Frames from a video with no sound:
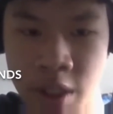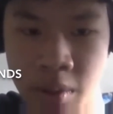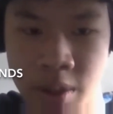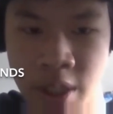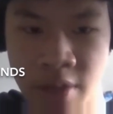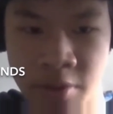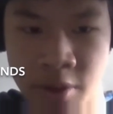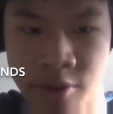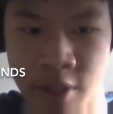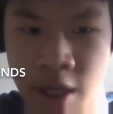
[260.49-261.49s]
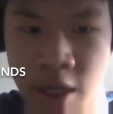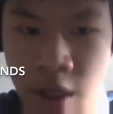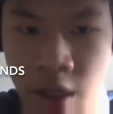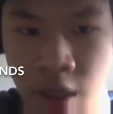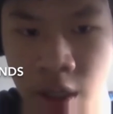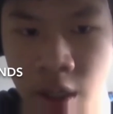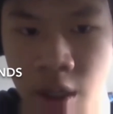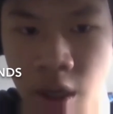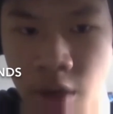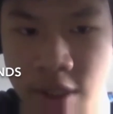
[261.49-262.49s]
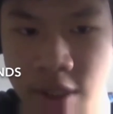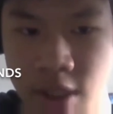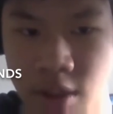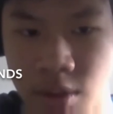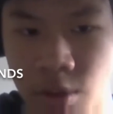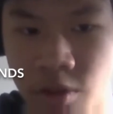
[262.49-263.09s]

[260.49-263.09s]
do you have one for like obviously North